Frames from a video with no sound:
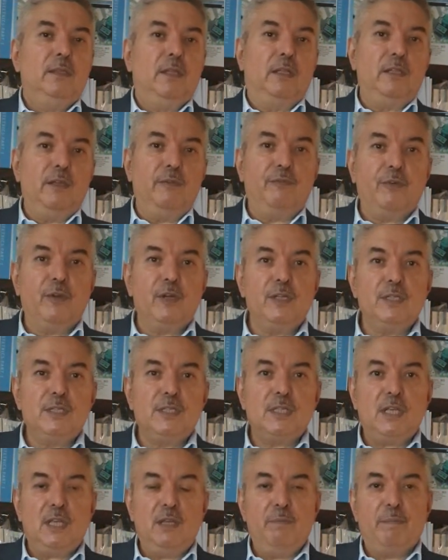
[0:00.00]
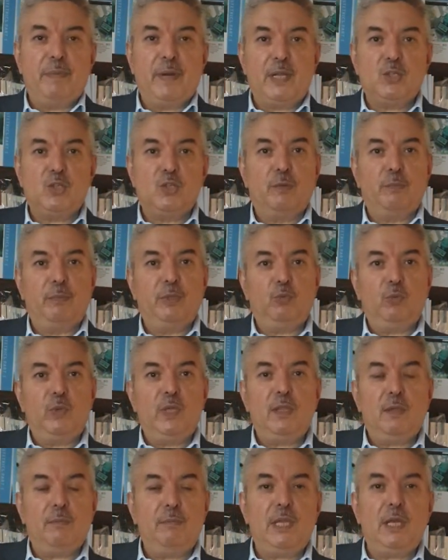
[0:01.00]
The difference in pressure
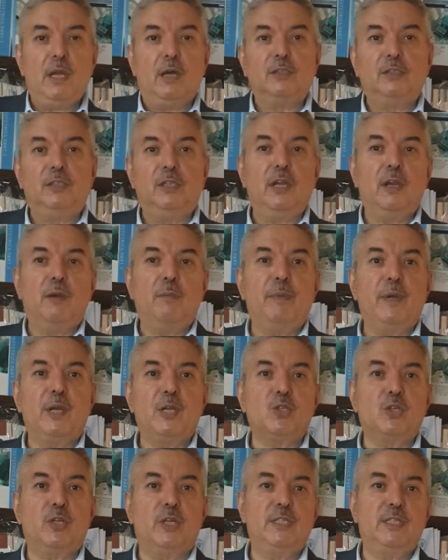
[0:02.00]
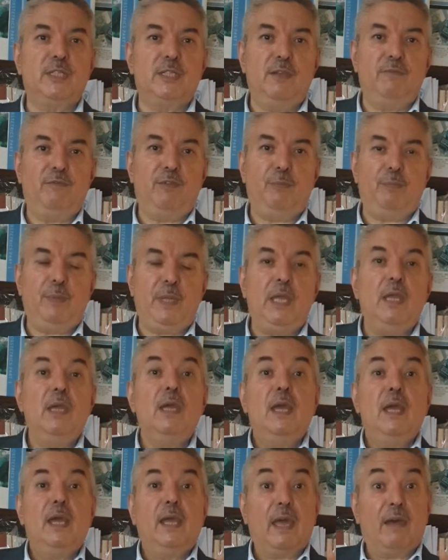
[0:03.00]
between the mean arterial pressure and
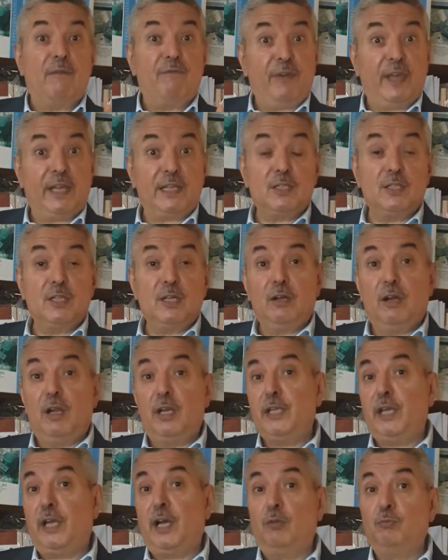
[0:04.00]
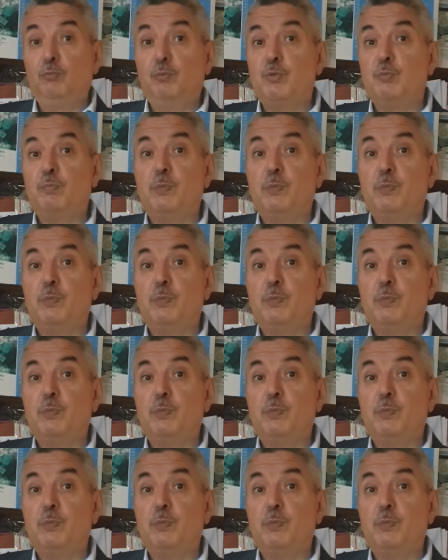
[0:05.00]
CVP affects the cardiac output,